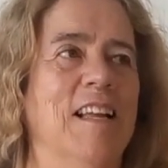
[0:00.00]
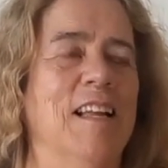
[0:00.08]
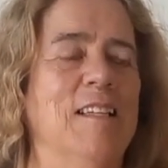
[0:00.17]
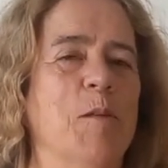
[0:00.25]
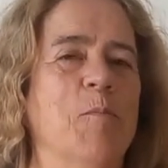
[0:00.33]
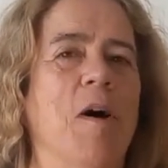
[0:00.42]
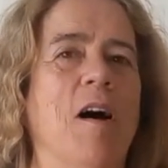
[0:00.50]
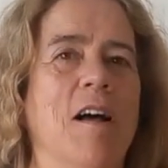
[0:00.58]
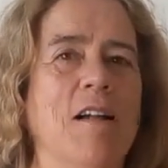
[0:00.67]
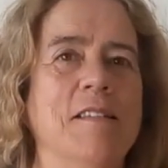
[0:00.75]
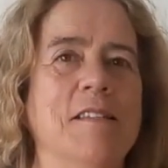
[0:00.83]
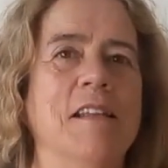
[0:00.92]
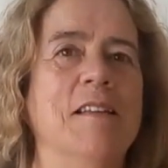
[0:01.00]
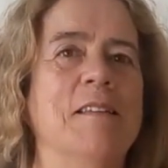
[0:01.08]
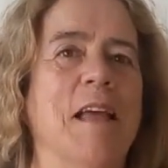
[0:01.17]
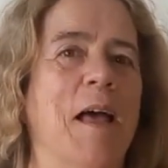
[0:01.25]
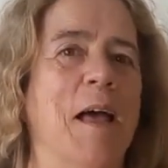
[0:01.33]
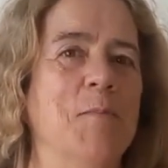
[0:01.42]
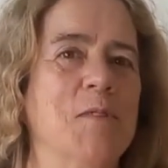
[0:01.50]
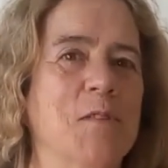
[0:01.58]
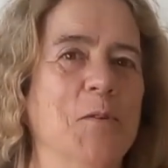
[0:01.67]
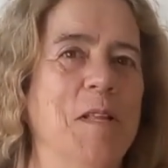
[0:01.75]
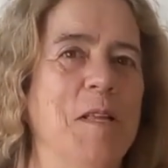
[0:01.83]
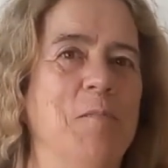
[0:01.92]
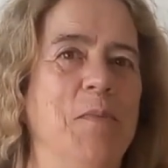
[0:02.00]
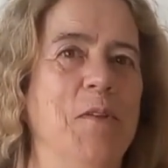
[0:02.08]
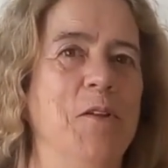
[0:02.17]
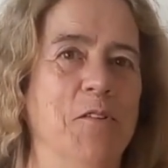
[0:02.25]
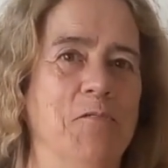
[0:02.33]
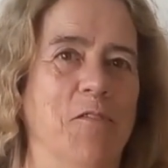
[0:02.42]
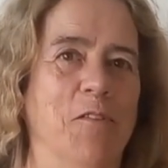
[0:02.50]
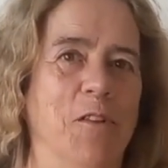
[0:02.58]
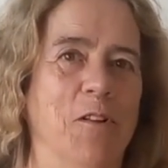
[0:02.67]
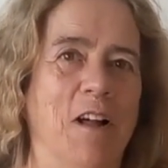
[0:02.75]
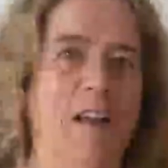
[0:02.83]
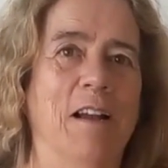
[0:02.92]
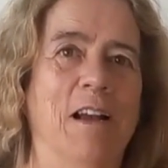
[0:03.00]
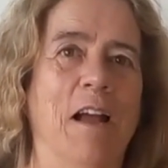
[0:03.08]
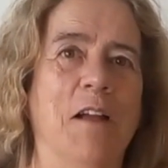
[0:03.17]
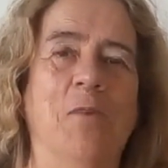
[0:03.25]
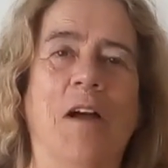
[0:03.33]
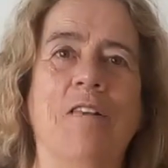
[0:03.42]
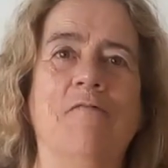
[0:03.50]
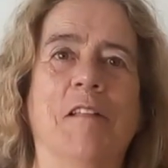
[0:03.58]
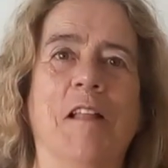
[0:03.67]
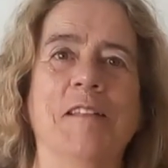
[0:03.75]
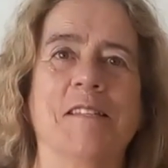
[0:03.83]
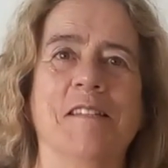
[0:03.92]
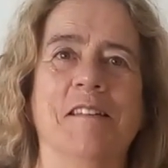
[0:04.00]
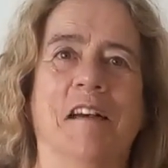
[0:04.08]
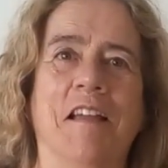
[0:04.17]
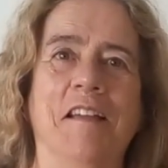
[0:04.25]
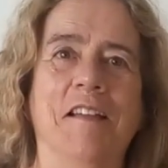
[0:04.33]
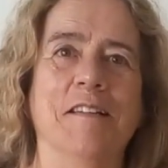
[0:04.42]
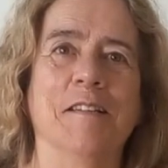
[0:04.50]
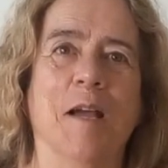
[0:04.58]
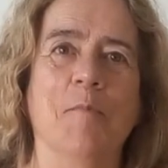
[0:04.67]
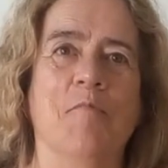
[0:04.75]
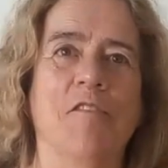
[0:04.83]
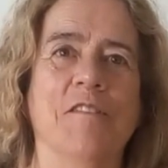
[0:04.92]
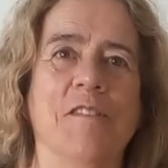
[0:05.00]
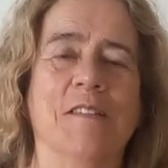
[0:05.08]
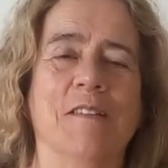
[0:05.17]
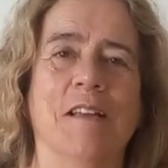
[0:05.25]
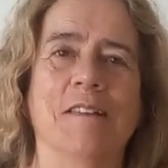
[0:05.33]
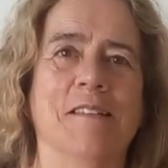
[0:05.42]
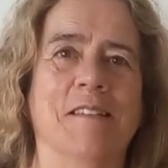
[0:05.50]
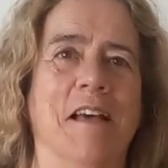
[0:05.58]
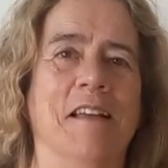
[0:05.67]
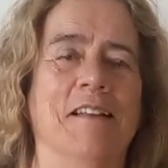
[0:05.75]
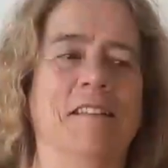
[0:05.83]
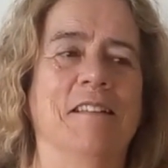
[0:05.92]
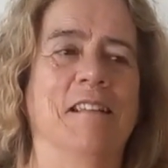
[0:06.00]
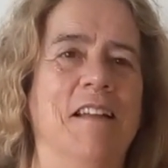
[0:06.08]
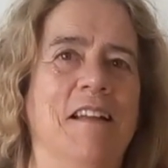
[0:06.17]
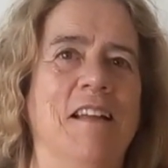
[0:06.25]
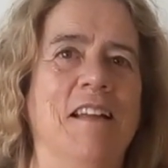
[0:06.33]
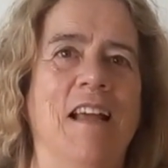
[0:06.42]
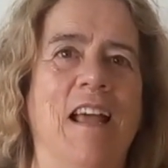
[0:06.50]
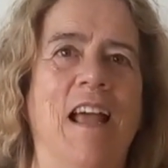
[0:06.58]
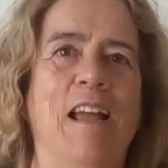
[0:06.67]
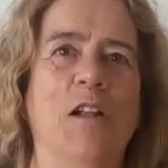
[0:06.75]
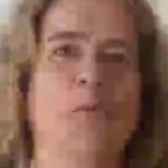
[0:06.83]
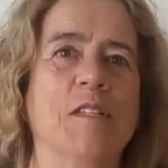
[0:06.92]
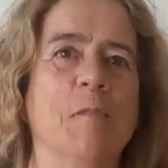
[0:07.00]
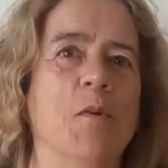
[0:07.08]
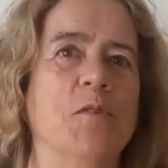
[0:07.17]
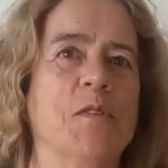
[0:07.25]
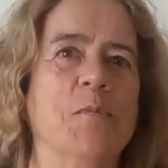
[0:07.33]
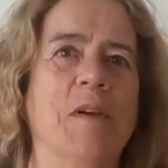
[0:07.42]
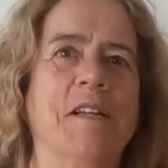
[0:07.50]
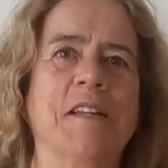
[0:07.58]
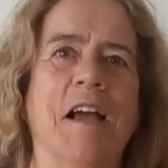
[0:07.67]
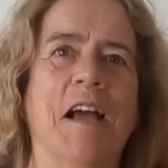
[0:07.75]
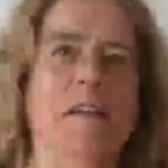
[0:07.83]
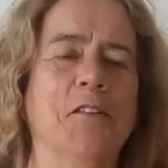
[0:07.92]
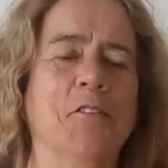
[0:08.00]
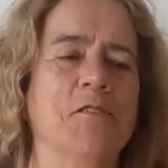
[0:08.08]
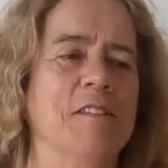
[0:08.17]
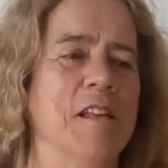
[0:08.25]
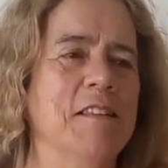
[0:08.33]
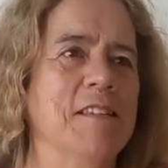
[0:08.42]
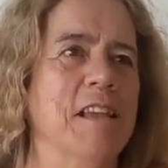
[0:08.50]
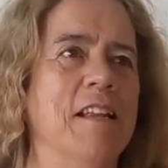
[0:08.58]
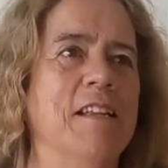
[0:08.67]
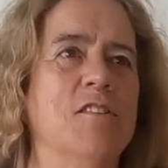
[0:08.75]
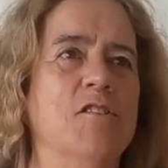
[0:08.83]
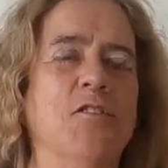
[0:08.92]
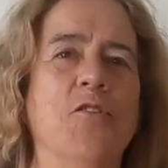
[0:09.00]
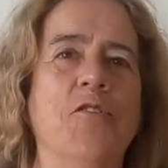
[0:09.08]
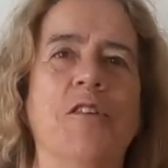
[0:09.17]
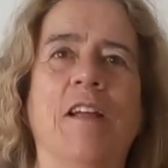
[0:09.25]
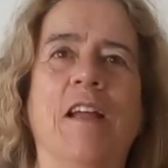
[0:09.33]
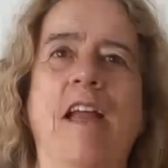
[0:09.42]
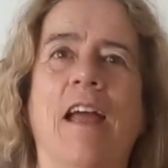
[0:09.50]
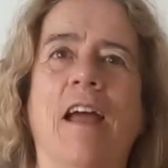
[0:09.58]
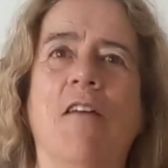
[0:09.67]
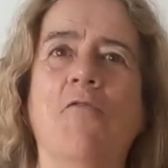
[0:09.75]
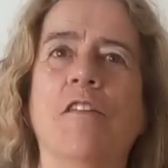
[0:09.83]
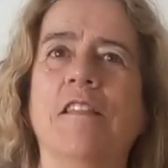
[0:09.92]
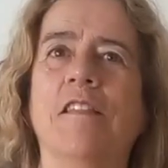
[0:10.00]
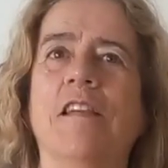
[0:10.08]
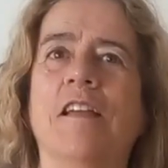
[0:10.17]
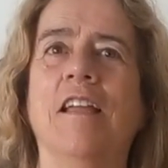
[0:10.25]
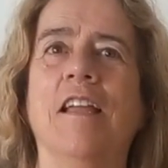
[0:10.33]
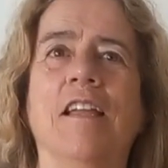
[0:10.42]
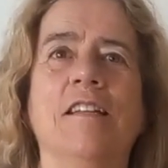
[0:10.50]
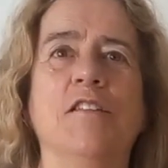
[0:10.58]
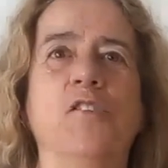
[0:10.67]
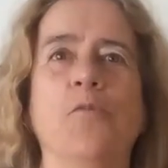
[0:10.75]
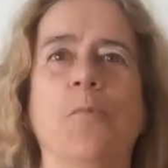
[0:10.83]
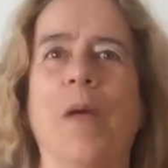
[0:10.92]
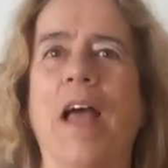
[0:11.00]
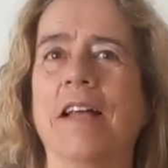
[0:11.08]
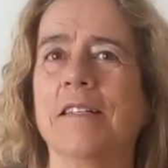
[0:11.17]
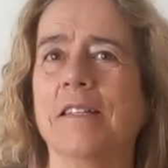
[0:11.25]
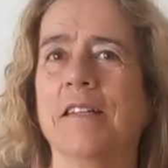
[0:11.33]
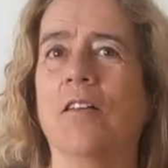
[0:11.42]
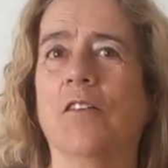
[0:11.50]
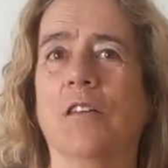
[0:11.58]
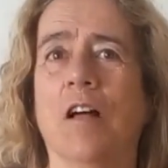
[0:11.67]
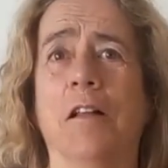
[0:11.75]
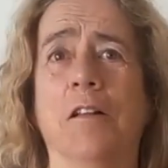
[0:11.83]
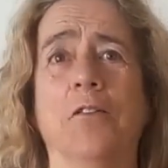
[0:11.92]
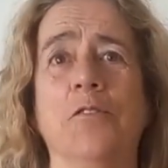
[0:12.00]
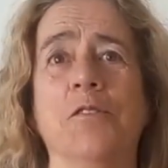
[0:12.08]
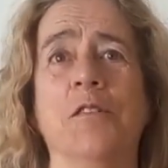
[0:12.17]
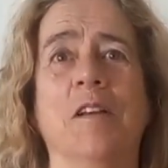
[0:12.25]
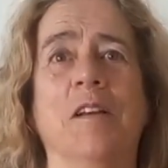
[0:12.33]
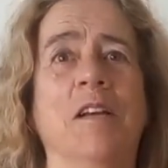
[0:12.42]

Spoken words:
La Paz is absolutely beautiful. I arrived last night in time for the sunset, and it was the most spectacular sunset. It turned everything into pastel colors